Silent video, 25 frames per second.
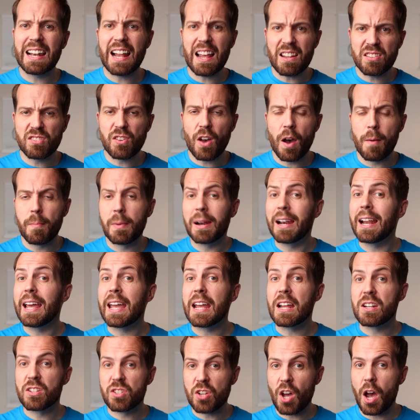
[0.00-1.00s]
less
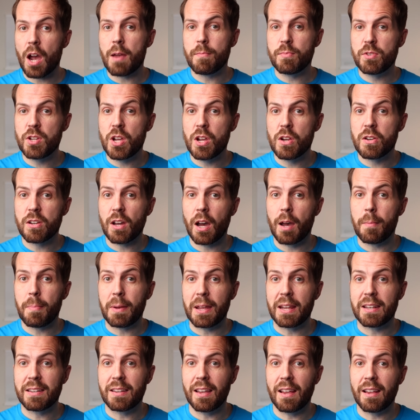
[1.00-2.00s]
commonly, type 2
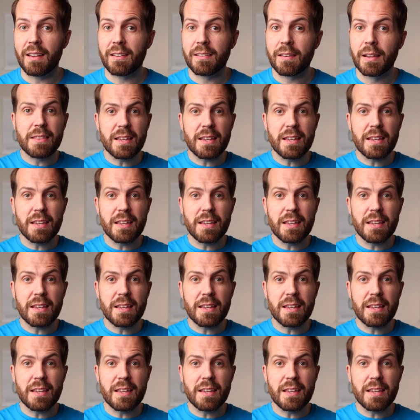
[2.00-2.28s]
diabetes.